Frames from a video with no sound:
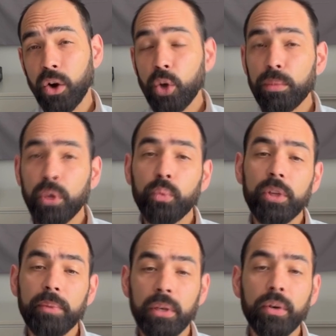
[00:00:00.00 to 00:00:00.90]
a home loan
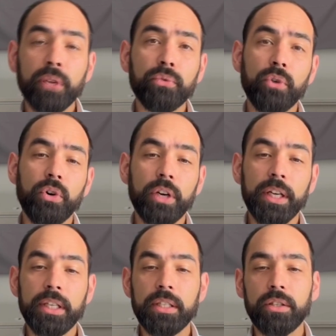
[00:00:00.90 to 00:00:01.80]
we'll be looking for
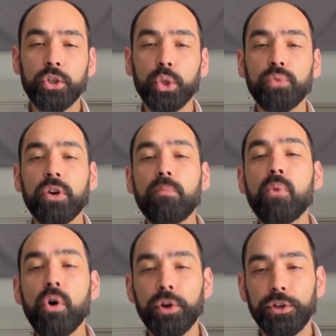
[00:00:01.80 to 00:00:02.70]
is the Schufa
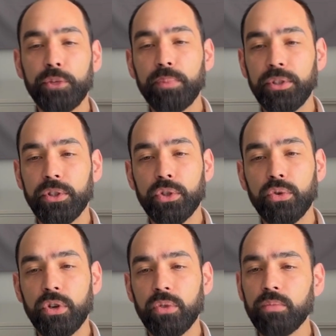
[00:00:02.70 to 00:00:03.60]
Mortgage Business
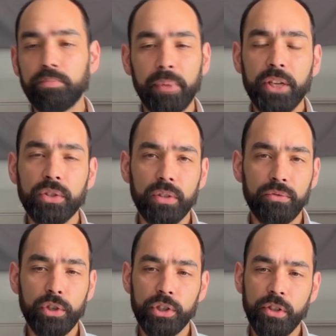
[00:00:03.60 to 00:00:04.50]
Score based on the
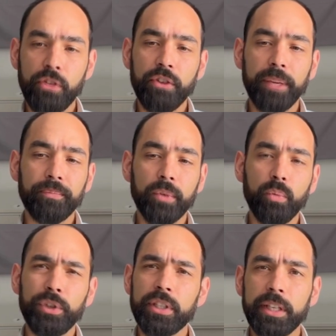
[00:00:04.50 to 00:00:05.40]
version 3,
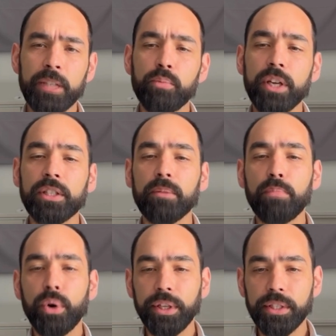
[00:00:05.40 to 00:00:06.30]
which is expressed in
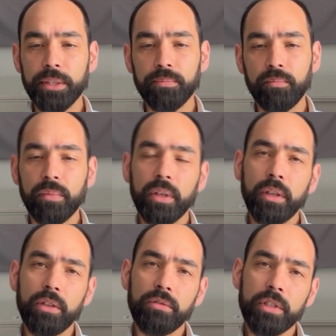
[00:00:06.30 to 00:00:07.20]
points.
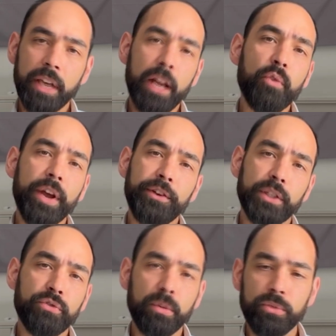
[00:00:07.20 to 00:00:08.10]
Scale ranges
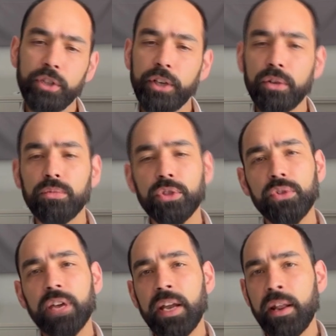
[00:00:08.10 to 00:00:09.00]
from 0 to
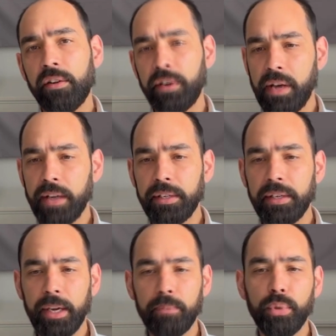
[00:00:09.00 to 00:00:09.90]

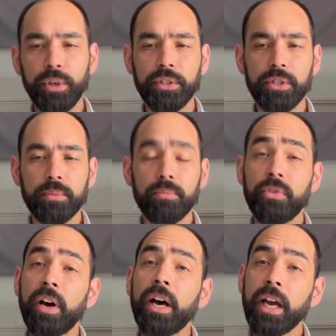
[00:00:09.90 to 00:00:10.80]
999 points.
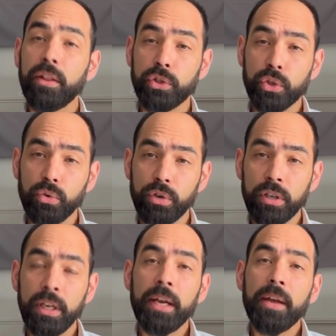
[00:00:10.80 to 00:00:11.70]
The higher the
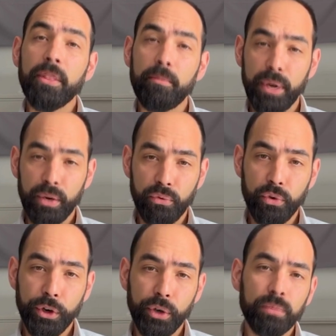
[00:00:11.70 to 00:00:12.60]
score, the better
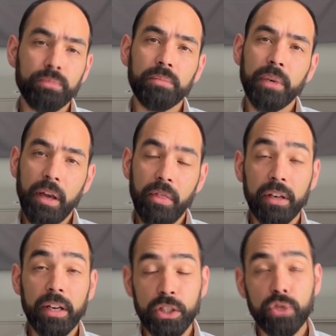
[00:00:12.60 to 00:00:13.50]
for you, and the
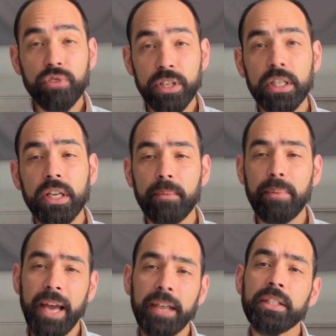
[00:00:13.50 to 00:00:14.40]
less risk a
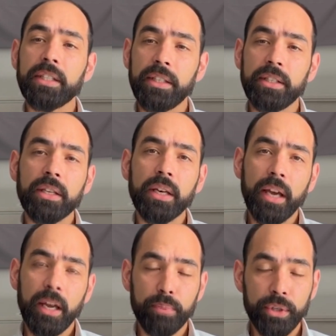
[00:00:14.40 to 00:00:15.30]
bank sees
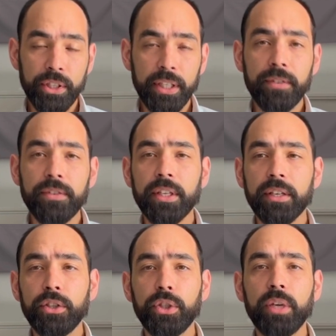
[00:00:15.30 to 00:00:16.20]
and perceives
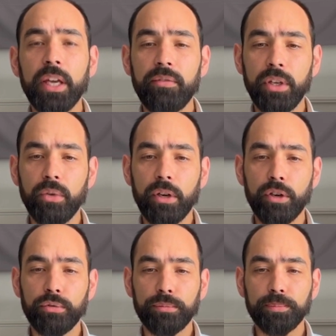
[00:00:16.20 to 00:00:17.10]
in giving you the
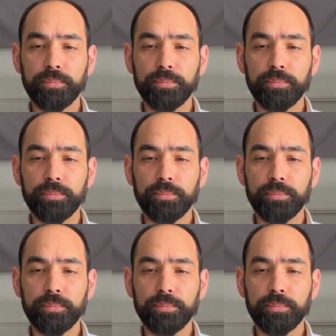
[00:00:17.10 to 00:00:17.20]
loan.